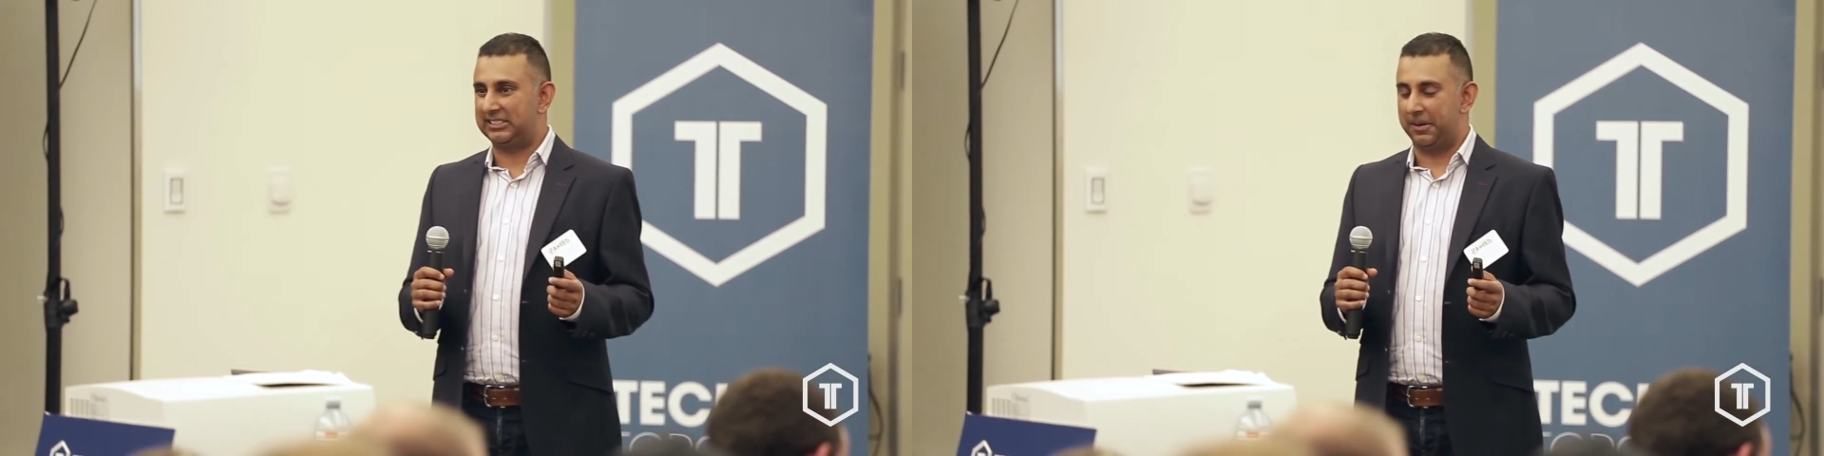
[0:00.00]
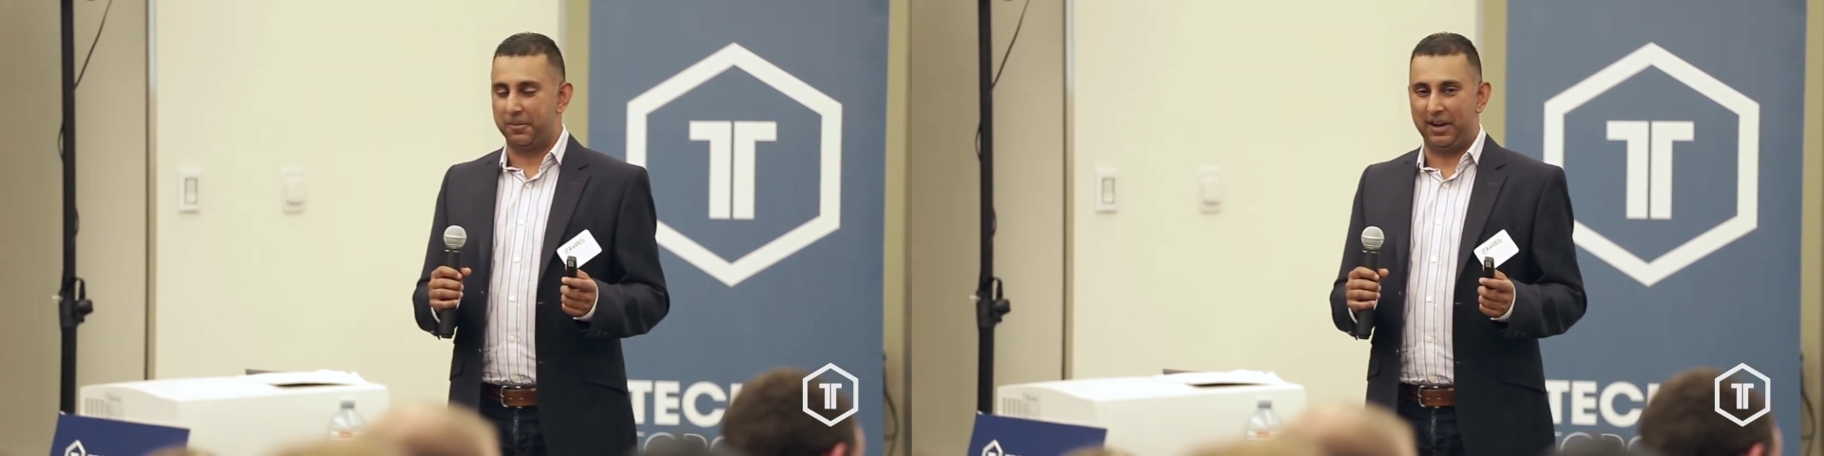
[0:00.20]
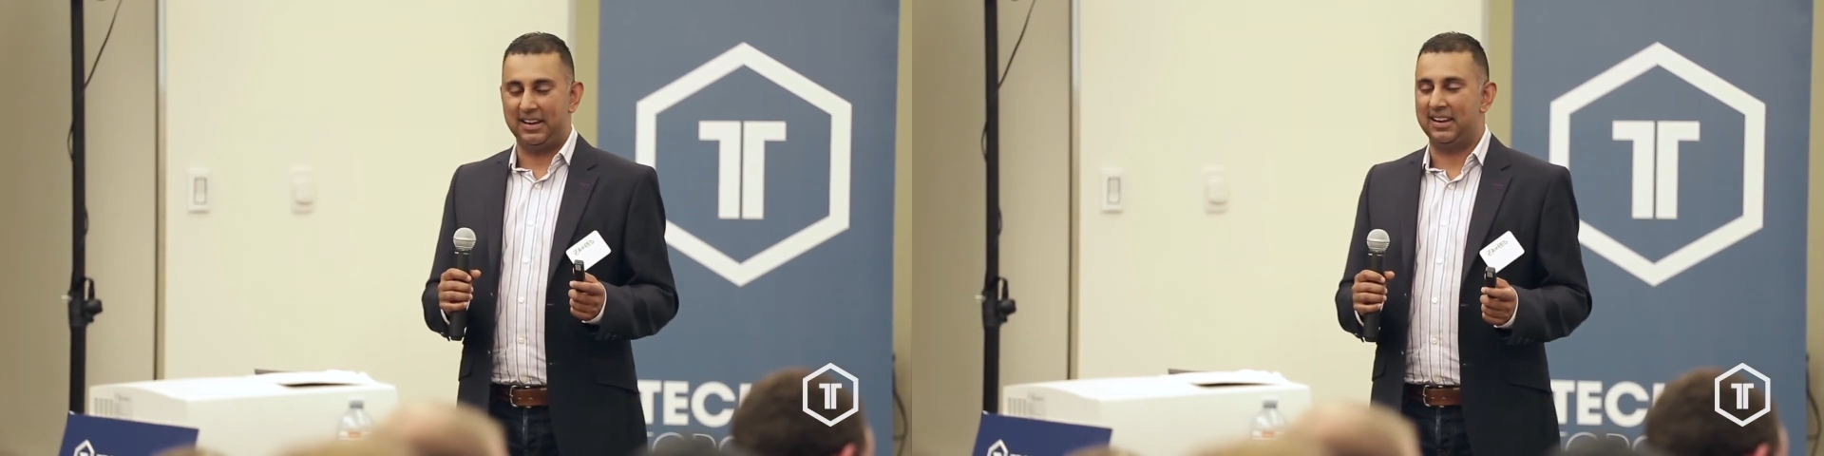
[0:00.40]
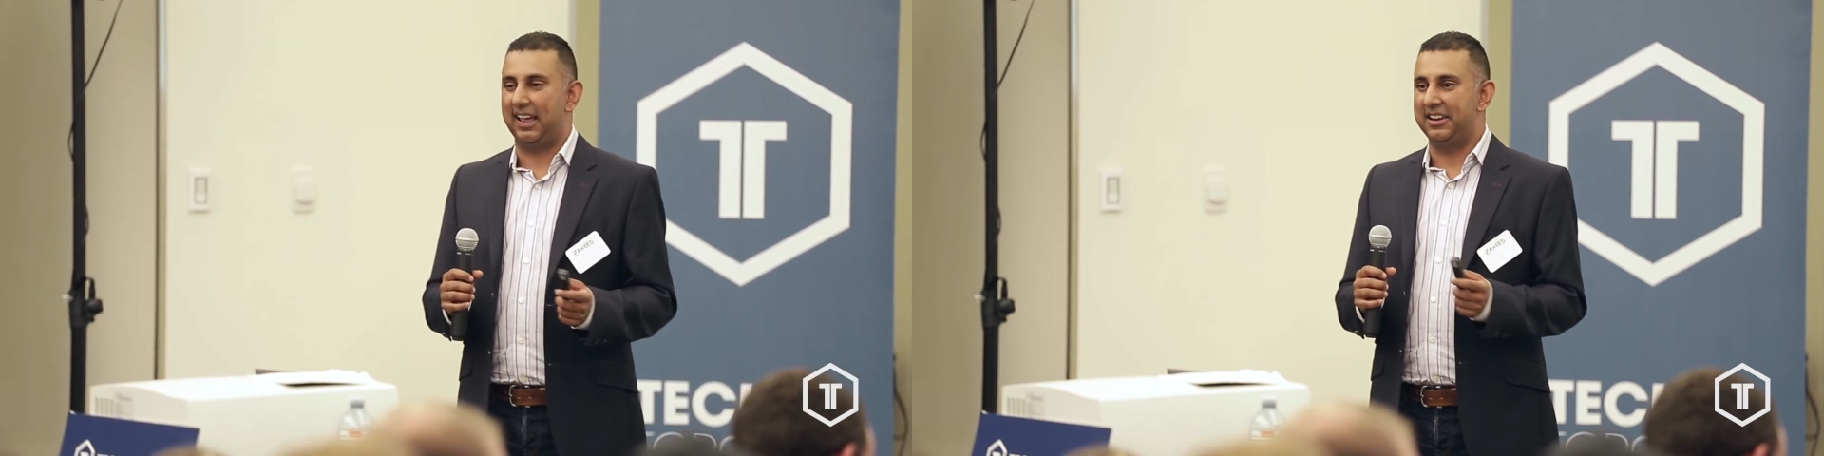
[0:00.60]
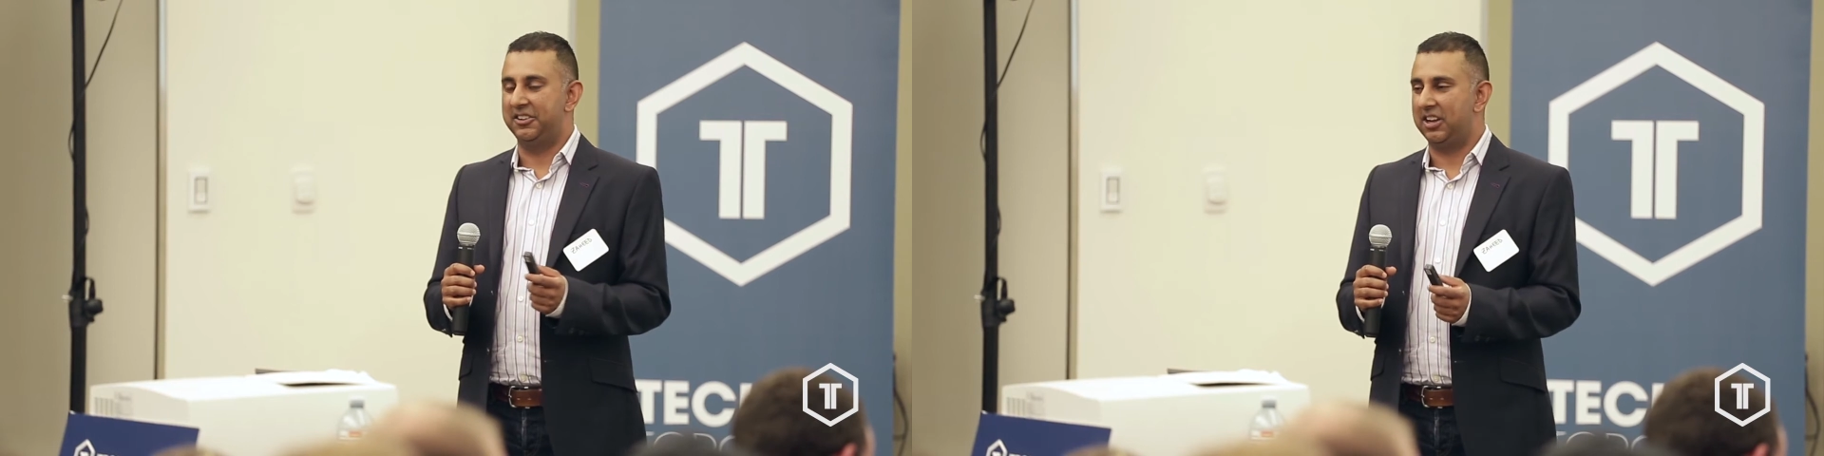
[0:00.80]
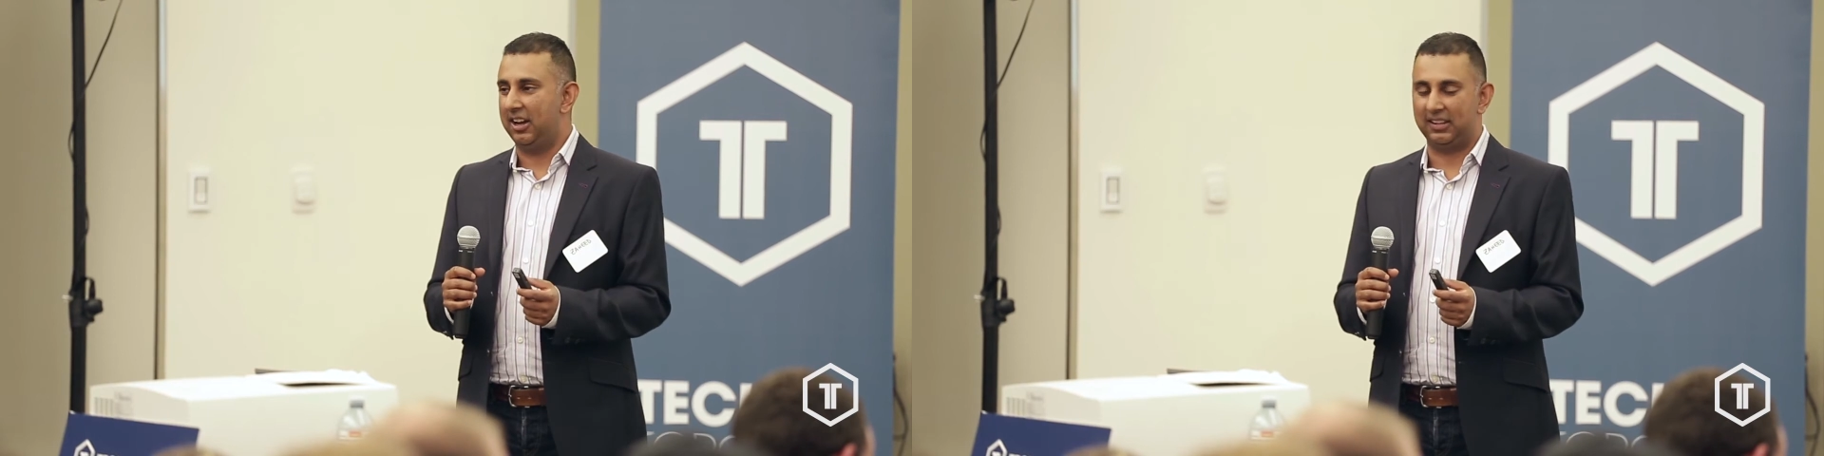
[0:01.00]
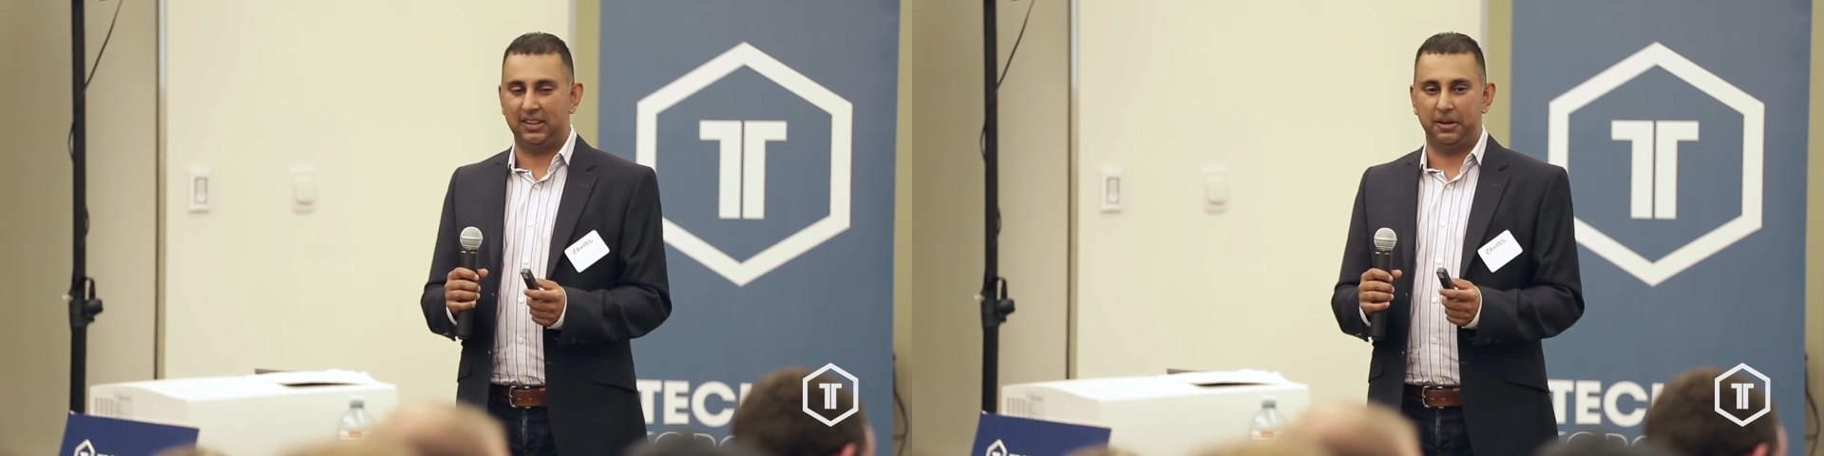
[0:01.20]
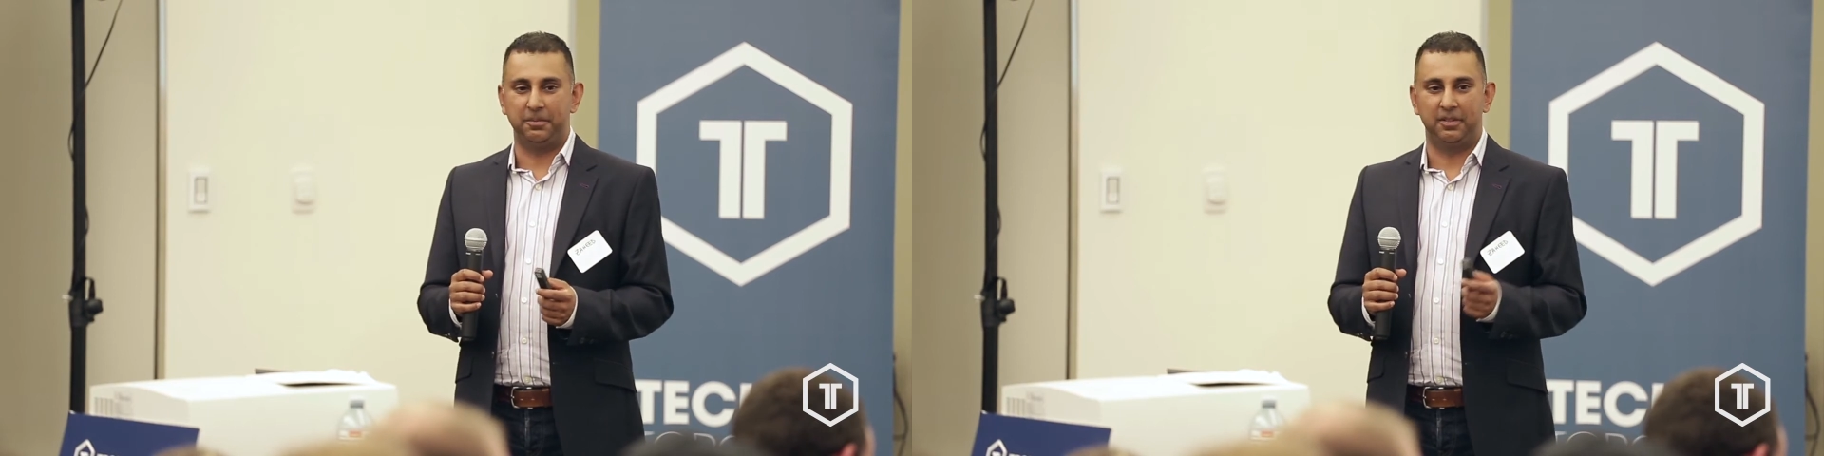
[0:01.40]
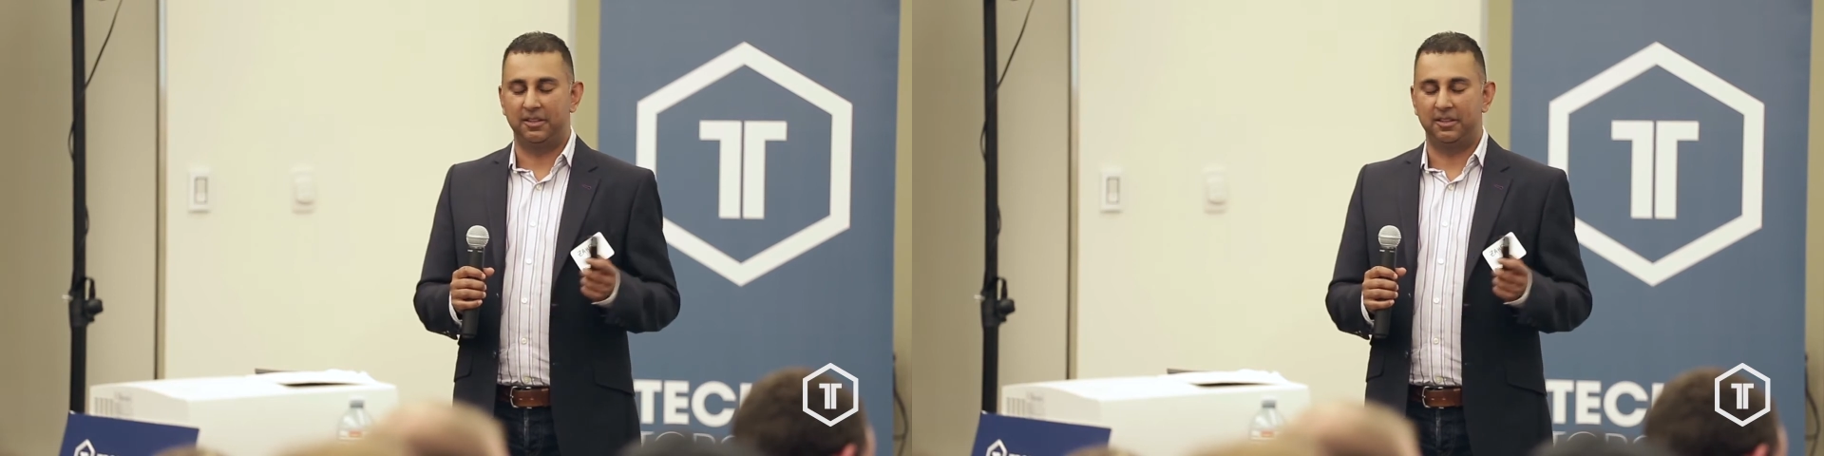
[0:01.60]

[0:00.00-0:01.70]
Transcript: someone and you talk to them,